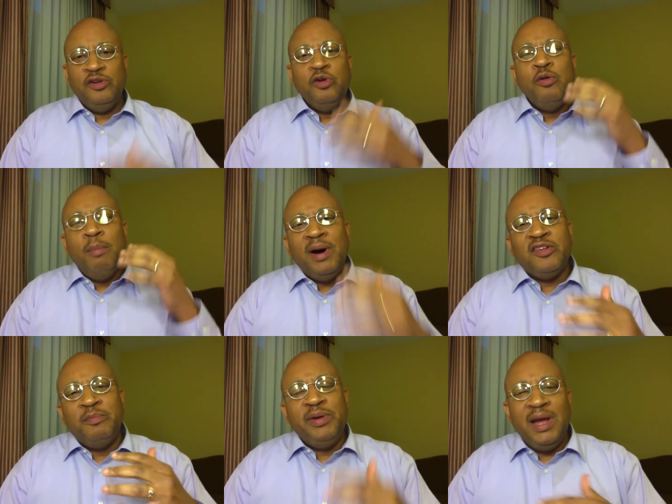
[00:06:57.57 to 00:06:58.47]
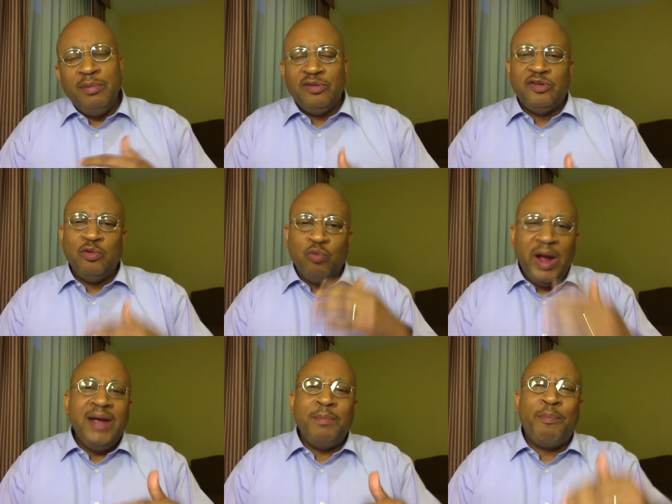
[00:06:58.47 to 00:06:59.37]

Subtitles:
You must be able to write